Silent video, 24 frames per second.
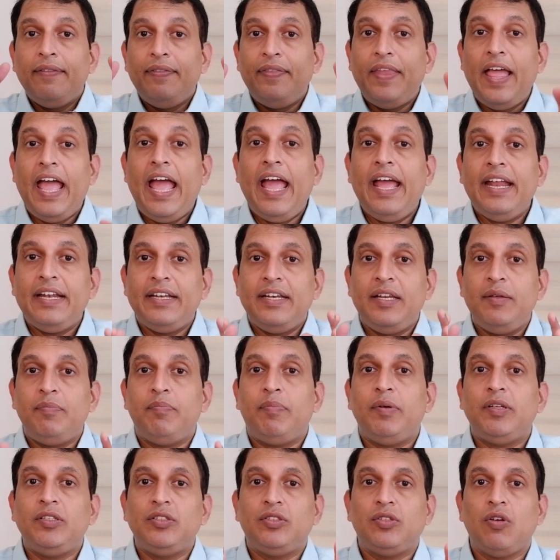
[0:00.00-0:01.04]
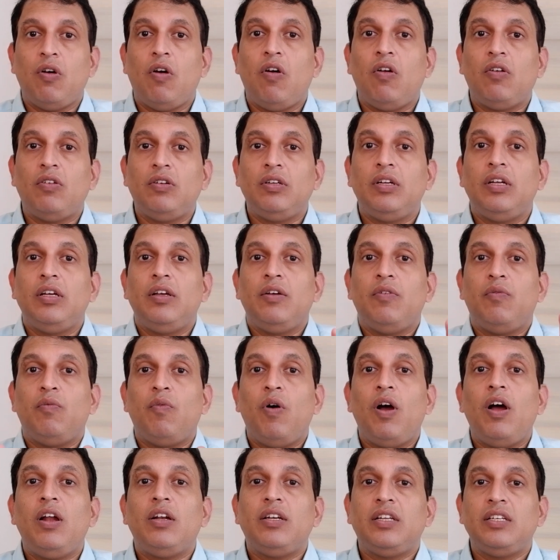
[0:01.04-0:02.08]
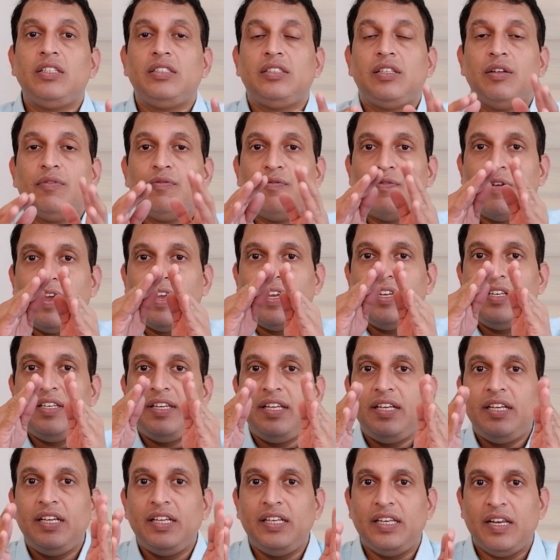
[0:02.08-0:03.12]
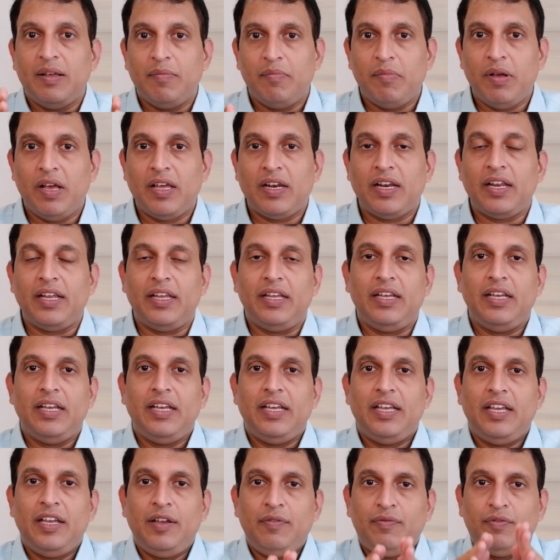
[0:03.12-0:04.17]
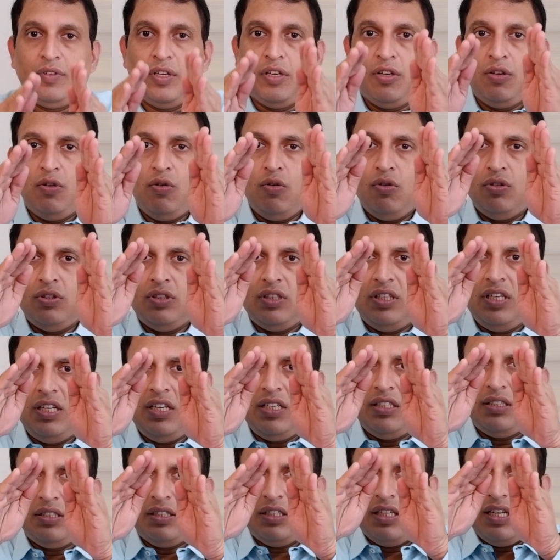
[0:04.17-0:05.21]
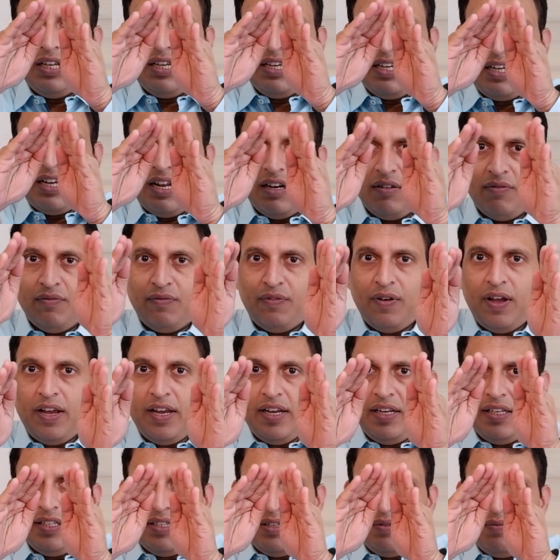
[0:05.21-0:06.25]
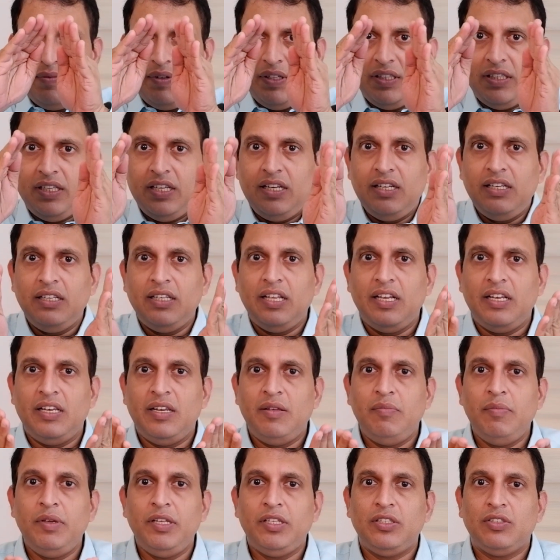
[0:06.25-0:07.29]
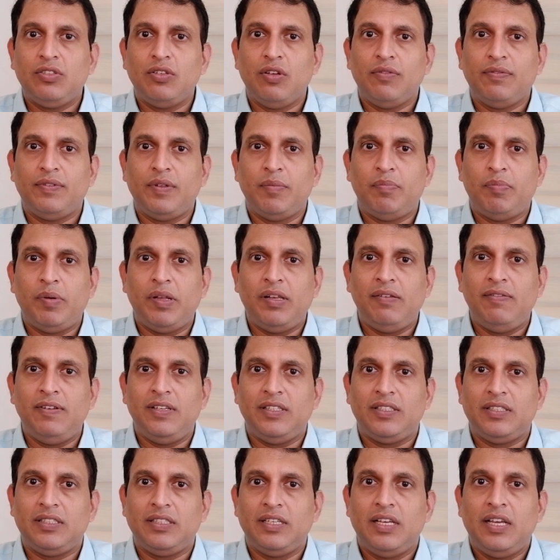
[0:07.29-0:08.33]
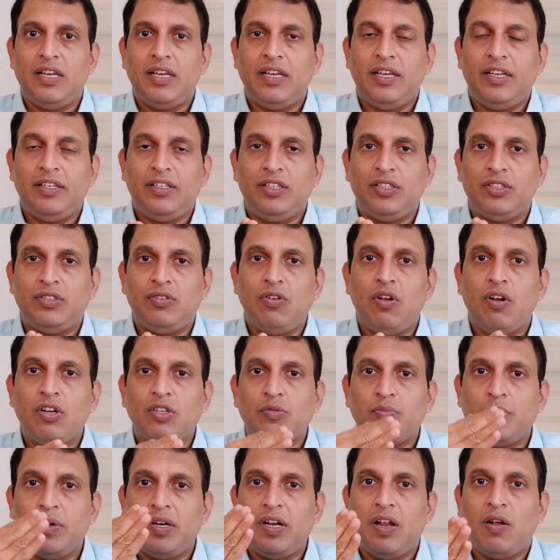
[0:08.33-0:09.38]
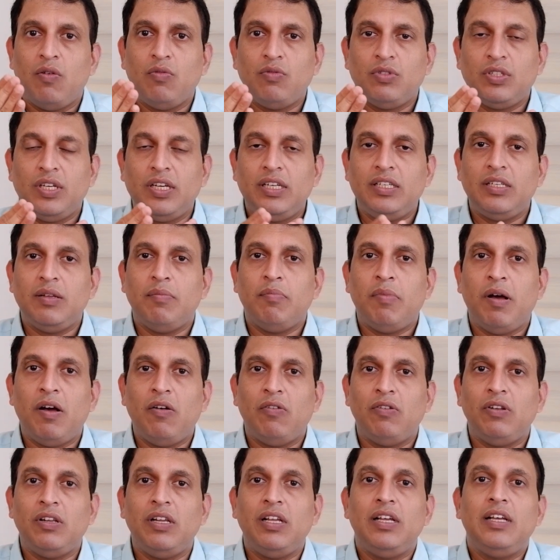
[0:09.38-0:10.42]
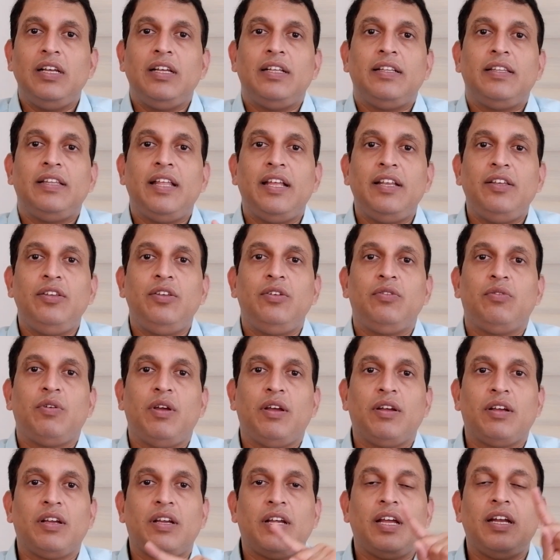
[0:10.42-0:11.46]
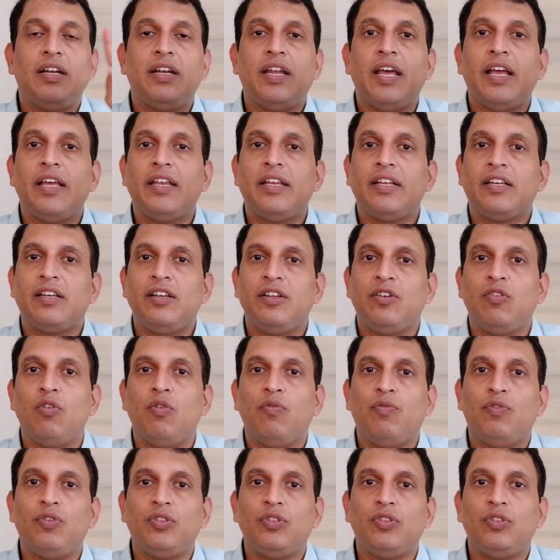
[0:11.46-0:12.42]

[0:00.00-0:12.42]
That depends on what is the finding in MRI. If the growth is confined within the limits of the pelvis, it is not spread outside the bowel, then you can directly go